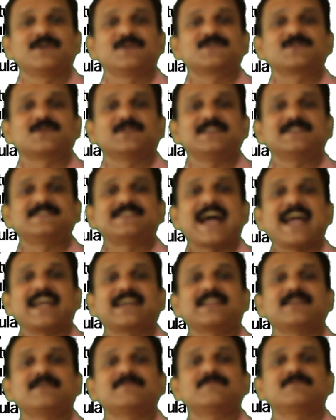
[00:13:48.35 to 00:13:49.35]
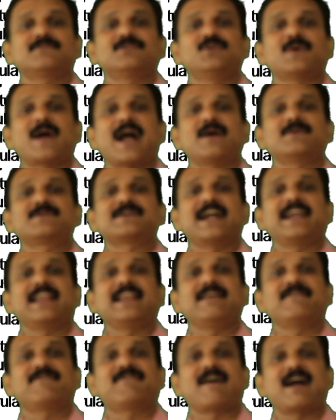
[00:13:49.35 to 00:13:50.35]
So this diagram you have to
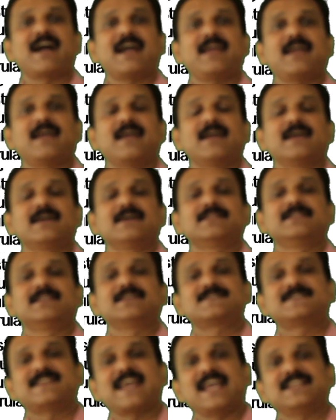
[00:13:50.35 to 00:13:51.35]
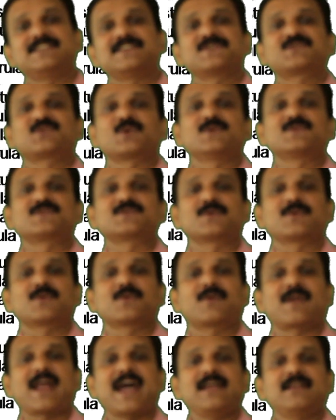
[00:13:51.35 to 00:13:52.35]
identify the stages also,
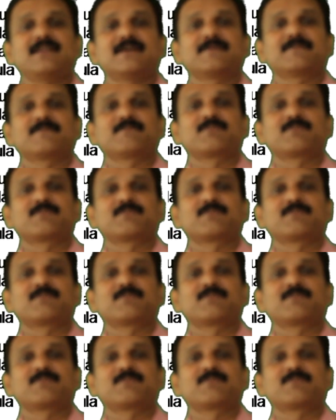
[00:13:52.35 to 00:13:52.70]
right?